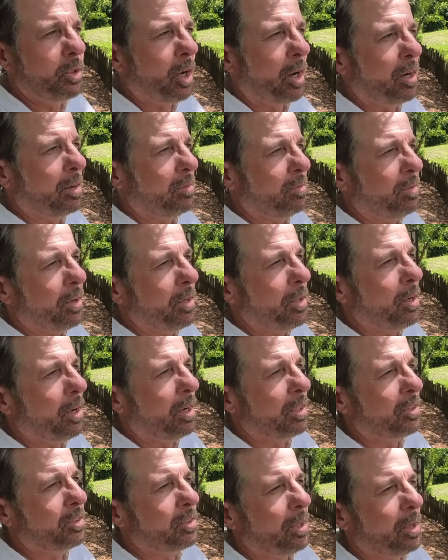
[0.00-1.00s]
dark, very
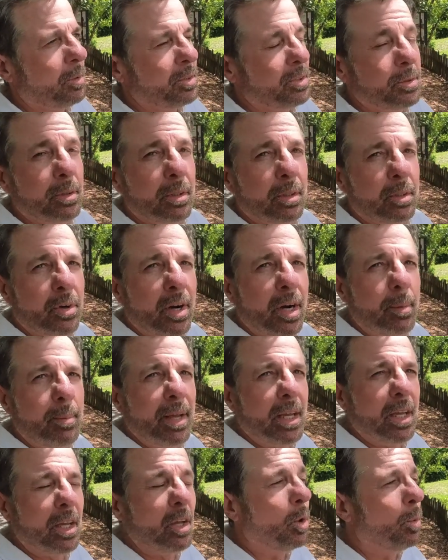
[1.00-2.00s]
dark. So I was trying to
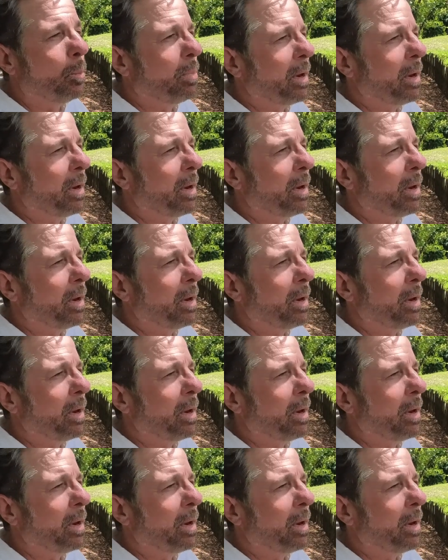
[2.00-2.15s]
make it go